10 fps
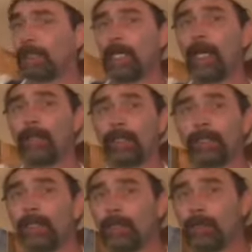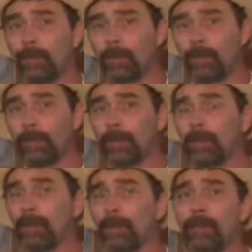How is it
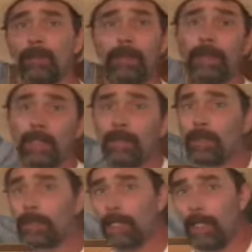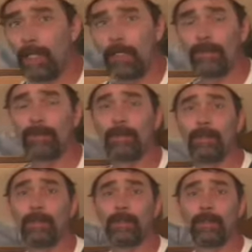we reject ourselves?
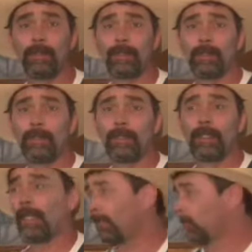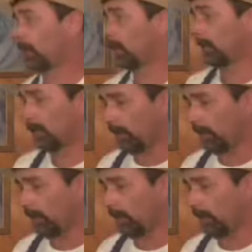If we're going to